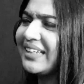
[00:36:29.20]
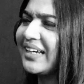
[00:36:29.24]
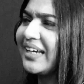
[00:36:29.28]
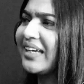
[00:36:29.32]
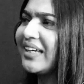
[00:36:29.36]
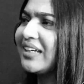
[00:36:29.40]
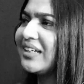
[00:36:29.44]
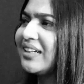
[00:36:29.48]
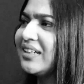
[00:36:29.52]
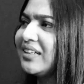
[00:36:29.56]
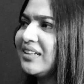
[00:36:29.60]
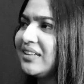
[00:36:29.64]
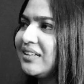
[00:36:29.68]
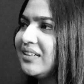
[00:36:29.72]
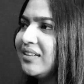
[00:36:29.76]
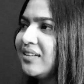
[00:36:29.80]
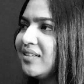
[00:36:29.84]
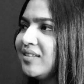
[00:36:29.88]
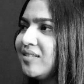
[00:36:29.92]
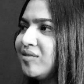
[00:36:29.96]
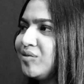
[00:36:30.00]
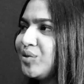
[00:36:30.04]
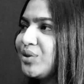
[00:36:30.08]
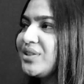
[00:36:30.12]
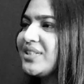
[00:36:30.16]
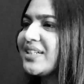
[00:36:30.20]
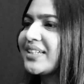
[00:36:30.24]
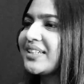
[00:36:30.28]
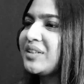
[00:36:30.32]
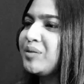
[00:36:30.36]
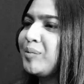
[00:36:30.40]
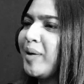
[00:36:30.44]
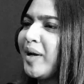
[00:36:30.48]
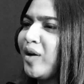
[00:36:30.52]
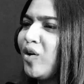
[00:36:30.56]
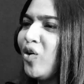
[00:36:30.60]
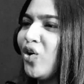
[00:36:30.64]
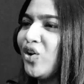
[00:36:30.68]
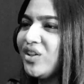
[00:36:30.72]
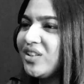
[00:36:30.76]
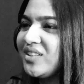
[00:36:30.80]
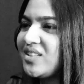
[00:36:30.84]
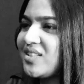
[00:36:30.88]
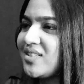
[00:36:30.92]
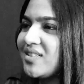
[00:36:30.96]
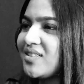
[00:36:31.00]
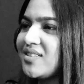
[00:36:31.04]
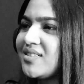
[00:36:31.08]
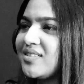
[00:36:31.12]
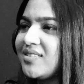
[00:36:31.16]
like rejected by
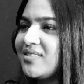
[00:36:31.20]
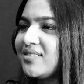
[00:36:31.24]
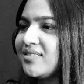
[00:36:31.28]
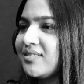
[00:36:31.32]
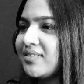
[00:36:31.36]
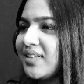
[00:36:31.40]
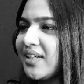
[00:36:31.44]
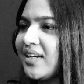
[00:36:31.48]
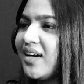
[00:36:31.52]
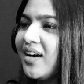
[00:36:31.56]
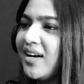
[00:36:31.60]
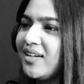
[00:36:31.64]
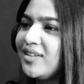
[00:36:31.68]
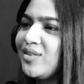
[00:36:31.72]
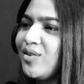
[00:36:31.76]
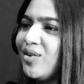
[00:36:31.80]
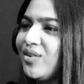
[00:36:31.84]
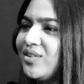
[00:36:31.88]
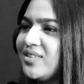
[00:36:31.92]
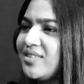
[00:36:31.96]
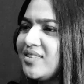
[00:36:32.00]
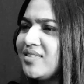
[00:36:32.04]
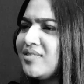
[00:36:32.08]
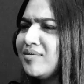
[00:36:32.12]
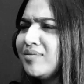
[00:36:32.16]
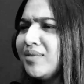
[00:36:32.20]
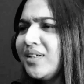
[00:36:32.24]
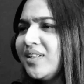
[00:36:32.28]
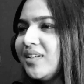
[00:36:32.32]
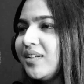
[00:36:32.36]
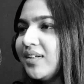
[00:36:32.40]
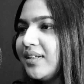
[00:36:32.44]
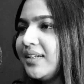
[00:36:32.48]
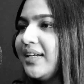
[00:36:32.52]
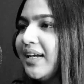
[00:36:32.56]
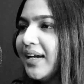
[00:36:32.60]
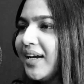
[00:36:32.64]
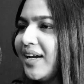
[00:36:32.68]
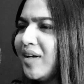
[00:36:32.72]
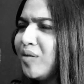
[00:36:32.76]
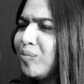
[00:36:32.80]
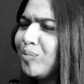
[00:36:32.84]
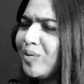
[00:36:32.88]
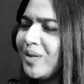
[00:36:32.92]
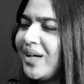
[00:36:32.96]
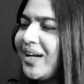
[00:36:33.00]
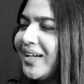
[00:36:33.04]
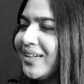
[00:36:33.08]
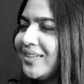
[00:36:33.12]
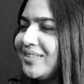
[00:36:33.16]
colleges, like art colleges. I'm like, I
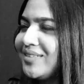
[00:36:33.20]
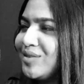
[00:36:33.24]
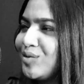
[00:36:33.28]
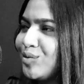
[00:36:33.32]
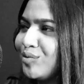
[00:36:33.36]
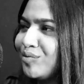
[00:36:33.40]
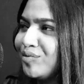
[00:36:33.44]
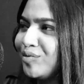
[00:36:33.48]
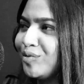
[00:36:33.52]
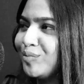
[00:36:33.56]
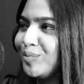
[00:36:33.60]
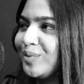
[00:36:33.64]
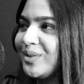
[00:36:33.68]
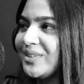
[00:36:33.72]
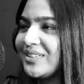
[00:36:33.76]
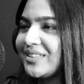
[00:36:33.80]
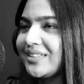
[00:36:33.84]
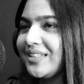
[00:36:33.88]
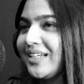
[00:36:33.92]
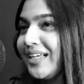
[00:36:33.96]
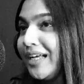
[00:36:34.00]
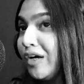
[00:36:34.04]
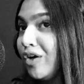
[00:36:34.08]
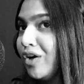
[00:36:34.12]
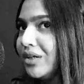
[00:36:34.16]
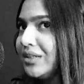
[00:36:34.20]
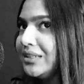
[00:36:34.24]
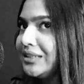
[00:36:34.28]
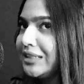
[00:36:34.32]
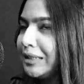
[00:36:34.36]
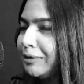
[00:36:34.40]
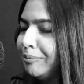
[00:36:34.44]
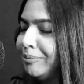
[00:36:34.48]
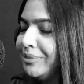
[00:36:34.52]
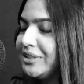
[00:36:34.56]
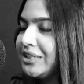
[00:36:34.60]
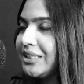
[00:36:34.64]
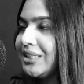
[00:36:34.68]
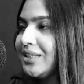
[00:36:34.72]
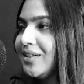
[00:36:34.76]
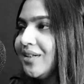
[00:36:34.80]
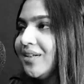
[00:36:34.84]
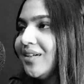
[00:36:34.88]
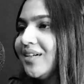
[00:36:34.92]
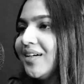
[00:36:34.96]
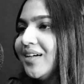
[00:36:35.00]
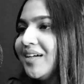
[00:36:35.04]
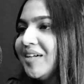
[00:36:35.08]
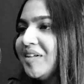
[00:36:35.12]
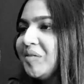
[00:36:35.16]
applied to a few places and I got dumped.
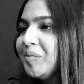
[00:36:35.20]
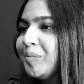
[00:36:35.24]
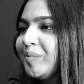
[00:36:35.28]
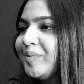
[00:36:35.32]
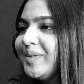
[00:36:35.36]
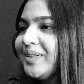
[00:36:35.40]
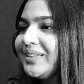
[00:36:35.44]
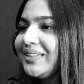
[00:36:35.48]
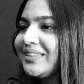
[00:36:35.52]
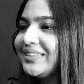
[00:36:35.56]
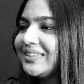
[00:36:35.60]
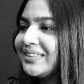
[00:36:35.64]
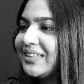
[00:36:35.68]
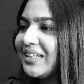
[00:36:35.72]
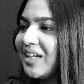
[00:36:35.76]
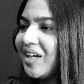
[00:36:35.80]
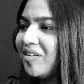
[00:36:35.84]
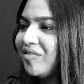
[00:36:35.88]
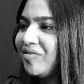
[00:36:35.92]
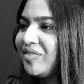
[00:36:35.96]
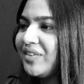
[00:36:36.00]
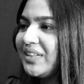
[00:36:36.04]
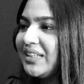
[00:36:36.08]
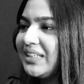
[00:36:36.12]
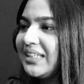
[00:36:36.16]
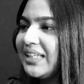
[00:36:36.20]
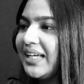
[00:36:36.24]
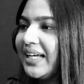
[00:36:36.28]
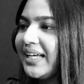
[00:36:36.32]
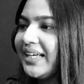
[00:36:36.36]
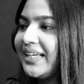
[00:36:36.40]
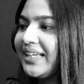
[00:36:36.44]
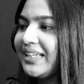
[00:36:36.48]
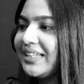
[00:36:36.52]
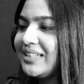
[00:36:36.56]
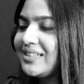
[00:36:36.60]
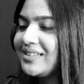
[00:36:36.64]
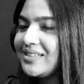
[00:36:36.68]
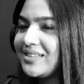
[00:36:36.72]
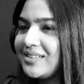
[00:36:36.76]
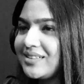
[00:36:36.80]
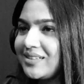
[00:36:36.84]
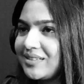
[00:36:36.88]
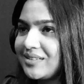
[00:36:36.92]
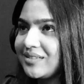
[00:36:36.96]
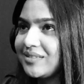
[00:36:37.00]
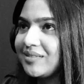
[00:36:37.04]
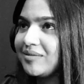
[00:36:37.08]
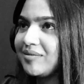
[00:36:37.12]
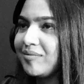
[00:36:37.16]
But I feel like
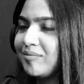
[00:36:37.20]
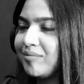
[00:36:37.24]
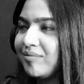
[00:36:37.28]
it